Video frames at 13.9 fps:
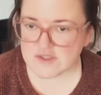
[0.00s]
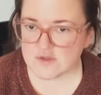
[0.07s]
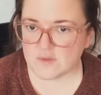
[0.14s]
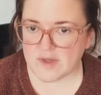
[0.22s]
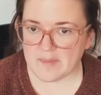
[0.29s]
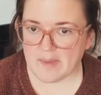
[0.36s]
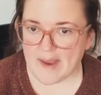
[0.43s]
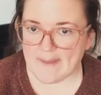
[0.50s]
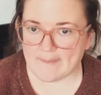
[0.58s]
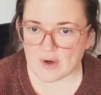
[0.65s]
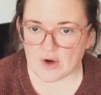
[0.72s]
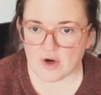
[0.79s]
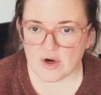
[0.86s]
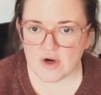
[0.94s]
sweet
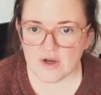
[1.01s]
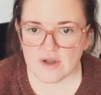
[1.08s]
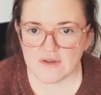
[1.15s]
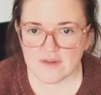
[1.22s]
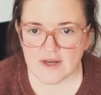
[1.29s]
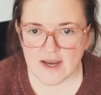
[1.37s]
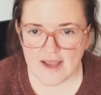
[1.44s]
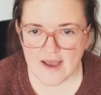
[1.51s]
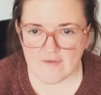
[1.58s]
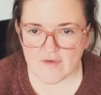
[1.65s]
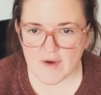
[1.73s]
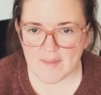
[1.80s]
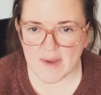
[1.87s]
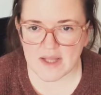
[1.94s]
pepper that I
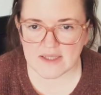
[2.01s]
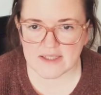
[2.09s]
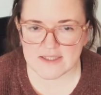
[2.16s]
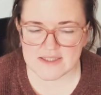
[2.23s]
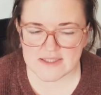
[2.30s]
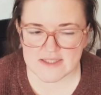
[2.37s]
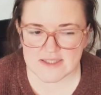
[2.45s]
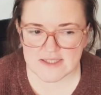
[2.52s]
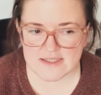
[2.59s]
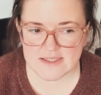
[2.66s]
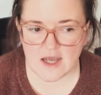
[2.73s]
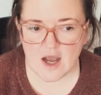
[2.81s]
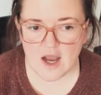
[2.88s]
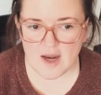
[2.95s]
have on my list is
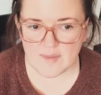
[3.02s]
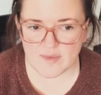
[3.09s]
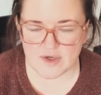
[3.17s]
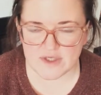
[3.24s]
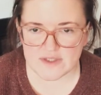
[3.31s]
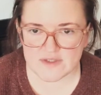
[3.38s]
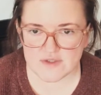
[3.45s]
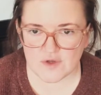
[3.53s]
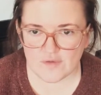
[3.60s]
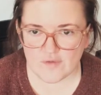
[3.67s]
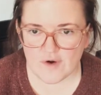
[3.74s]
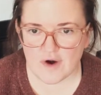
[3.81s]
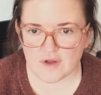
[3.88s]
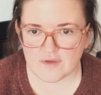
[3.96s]
a hybrid. So
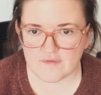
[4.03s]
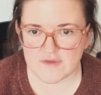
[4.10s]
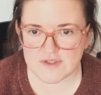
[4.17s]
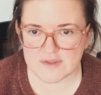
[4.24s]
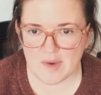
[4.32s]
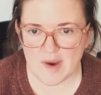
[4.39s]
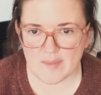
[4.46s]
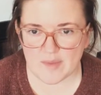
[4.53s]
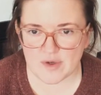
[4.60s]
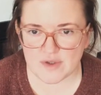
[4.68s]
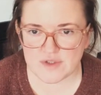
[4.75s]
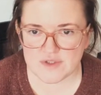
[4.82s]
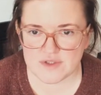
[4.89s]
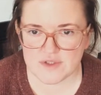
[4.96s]
far all of these
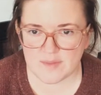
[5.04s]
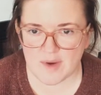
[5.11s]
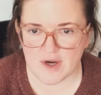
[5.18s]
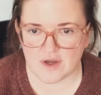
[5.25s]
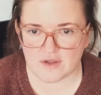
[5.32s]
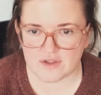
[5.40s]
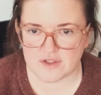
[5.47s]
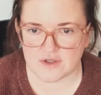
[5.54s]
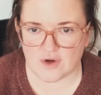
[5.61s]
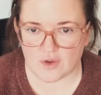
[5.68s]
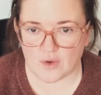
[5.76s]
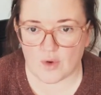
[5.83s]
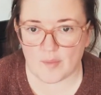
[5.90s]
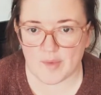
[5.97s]
peppers, to my knowledge, are
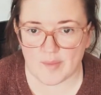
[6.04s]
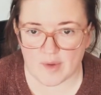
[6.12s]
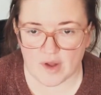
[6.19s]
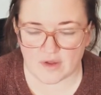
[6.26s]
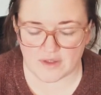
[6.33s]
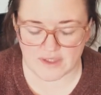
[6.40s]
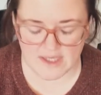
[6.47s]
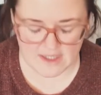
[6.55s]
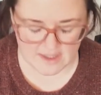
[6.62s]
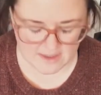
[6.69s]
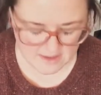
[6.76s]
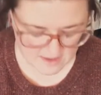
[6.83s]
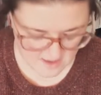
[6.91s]
all open pollinated.